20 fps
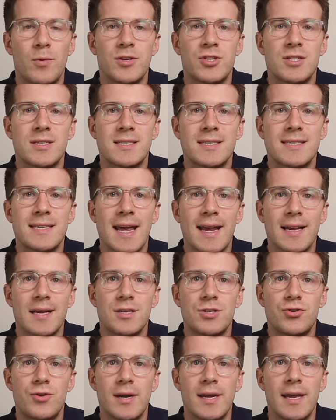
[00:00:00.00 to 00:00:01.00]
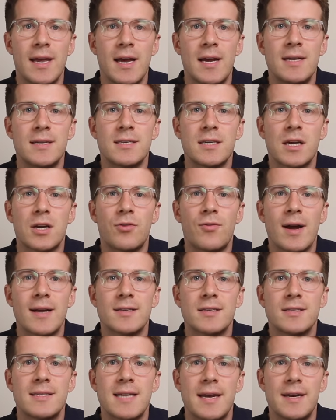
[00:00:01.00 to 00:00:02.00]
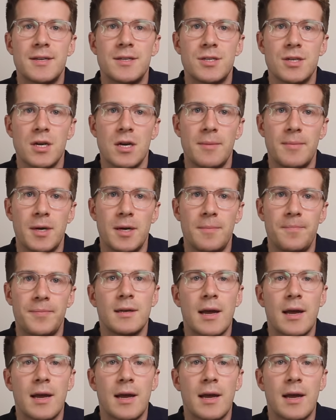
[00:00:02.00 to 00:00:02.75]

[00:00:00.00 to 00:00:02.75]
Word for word: which is secondary to carotenoderma.